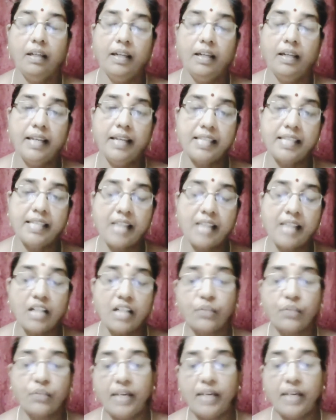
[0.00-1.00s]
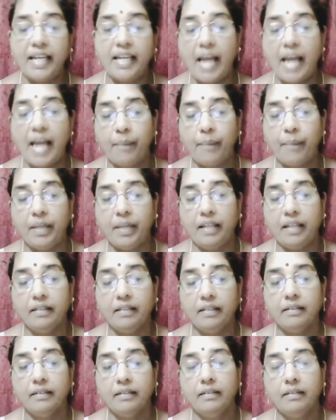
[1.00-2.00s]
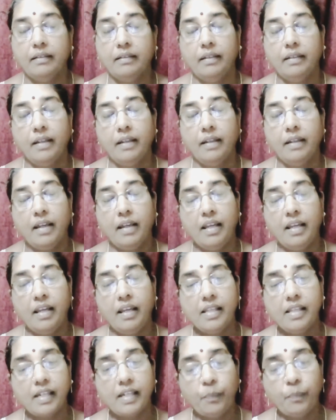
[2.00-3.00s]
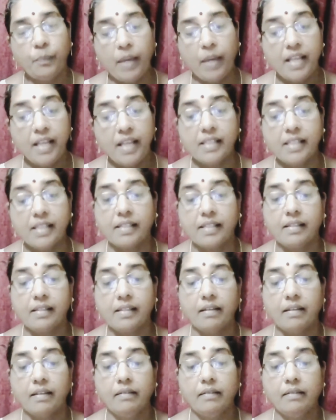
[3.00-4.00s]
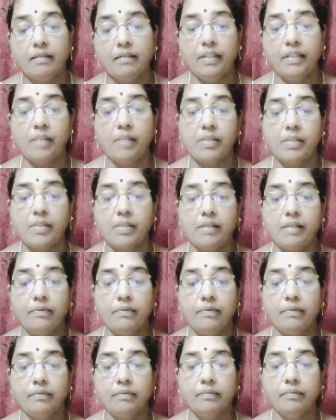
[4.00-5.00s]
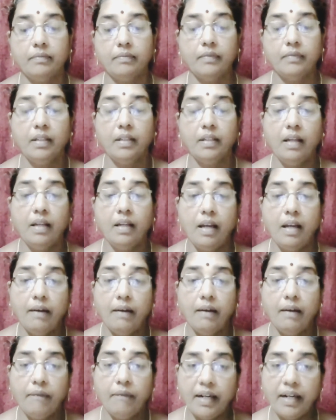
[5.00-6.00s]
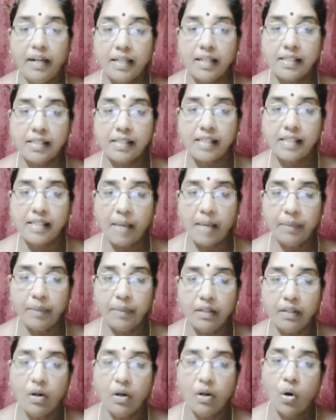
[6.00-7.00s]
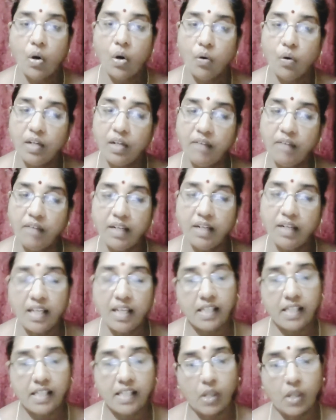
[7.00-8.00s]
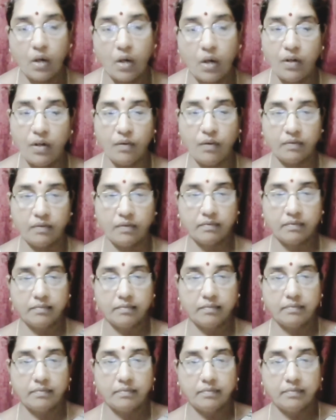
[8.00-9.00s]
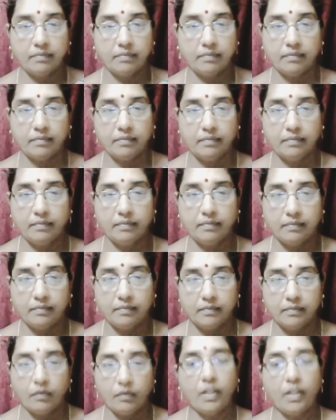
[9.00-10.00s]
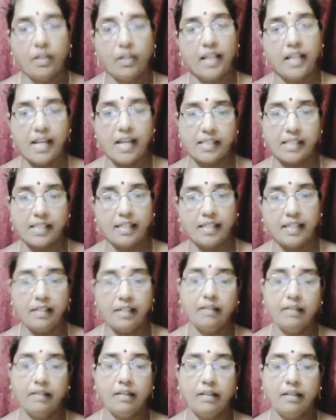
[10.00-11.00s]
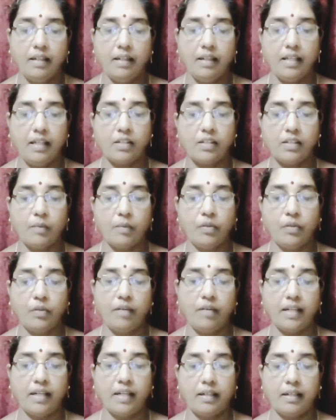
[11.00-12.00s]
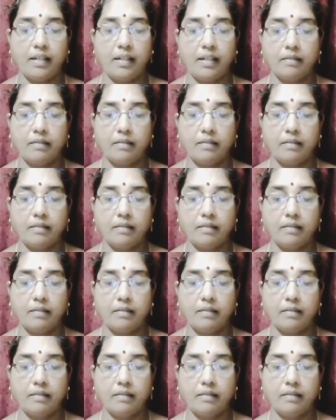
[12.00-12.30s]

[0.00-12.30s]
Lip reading: He starts feeling happy. He's at peace with himself. When does this happen? Only when he is all alone. What he has seen, he is able to recollect.